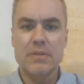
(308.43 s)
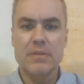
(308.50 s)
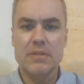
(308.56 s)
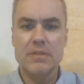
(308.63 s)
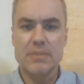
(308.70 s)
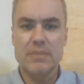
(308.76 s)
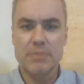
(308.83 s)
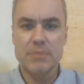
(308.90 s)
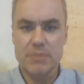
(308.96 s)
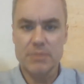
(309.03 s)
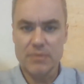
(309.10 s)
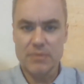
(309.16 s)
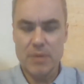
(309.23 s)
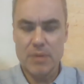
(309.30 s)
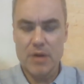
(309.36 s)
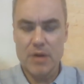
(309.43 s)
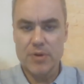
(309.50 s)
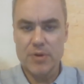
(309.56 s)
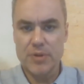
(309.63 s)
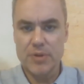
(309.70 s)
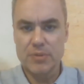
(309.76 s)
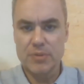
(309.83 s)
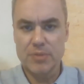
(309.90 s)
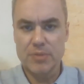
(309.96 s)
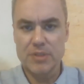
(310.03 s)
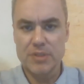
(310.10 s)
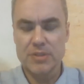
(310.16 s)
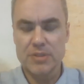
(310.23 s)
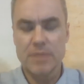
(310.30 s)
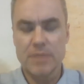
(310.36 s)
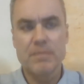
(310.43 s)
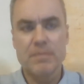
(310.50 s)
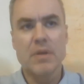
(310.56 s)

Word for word: the symptoms of a myocardial bridge.